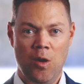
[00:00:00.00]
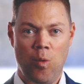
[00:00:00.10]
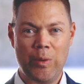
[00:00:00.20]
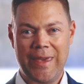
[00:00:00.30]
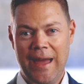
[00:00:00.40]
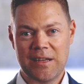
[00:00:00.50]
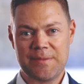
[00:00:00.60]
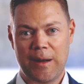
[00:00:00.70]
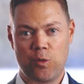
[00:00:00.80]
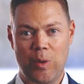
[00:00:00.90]
While we can't
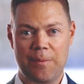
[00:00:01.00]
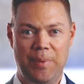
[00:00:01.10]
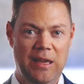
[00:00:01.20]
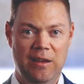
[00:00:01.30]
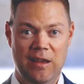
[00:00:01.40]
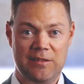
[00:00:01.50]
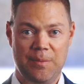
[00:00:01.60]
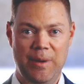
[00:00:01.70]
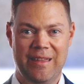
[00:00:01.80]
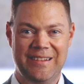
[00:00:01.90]
expect Wikipedia to
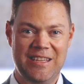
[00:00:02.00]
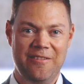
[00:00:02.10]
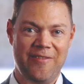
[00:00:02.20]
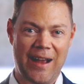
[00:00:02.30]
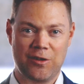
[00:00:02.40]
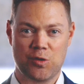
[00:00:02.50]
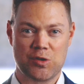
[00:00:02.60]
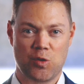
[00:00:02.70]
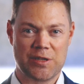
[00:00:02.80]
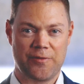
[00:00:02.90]
be the de facto
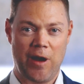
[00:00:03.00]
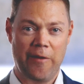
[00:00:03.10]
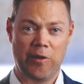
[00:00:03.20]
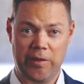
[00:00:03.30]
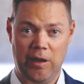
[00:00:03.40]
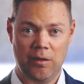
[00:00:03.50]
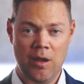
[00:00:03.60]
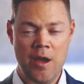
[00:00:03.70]
source for everything,